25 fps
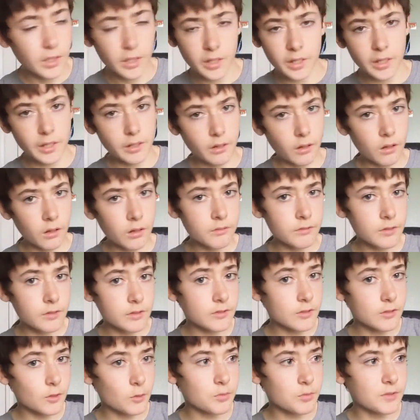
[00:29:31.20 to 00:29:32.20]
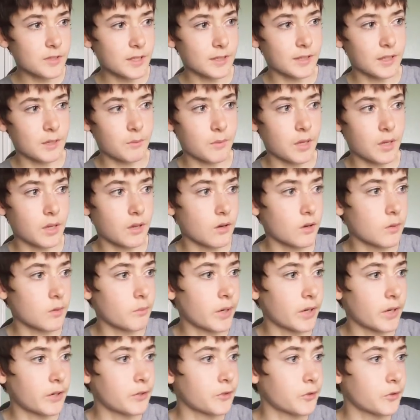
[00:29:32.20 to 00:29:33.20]
And all of the soaps that they make are
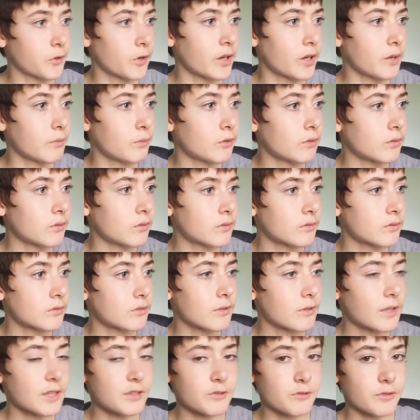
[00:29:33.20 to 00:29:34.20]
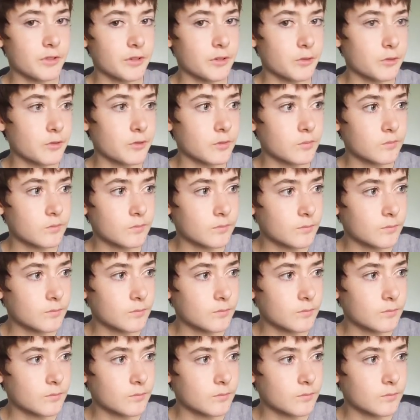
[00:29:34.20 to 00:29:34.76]
biodegradable, so that's really cool.